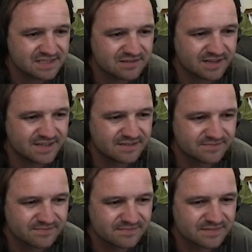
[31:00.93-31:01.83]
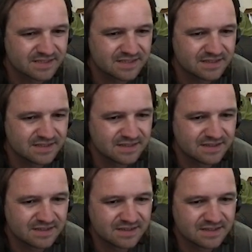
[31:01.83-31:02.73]
right?
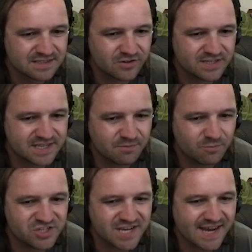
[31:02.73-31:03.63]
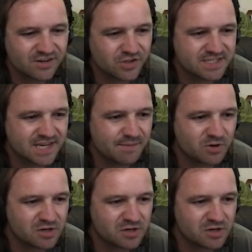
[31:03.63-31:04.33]
So he said, we chatted all the time. All